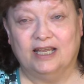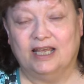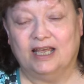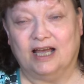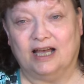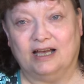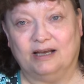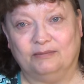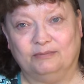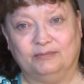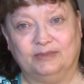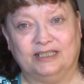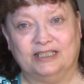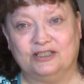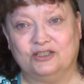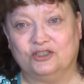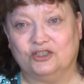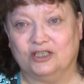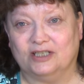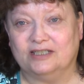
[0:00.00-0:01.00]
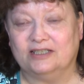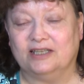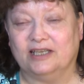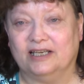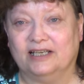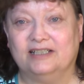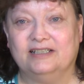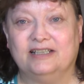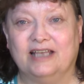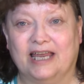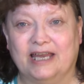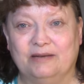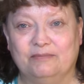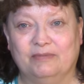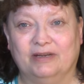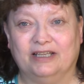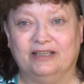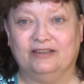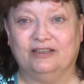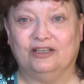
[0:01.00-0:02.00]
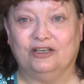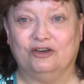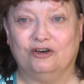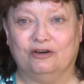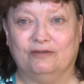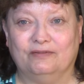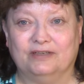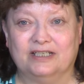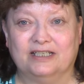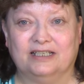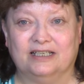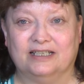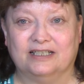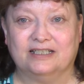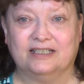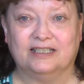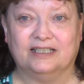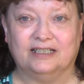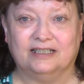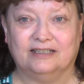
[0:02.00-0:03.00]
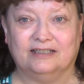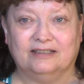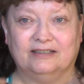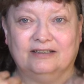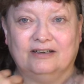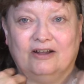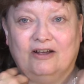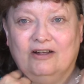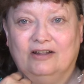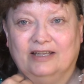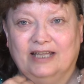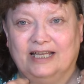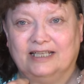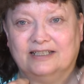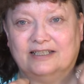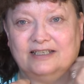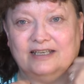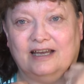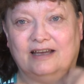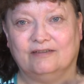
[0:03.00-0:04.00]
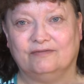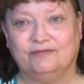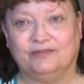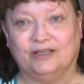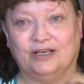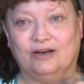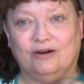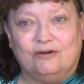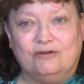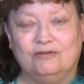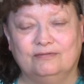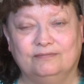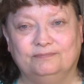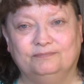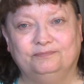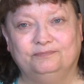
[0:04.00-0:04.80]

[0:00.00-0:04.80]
Um, it's just the excitement and the nervousness and all that stuff, you know.